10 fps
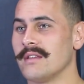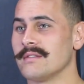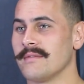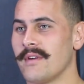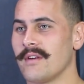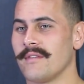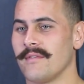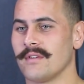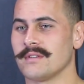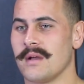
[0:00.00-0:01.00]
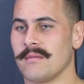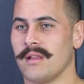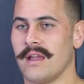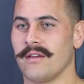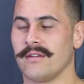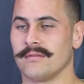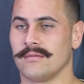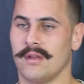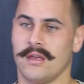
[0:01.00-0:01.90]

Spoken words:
He's a very, very smart player, and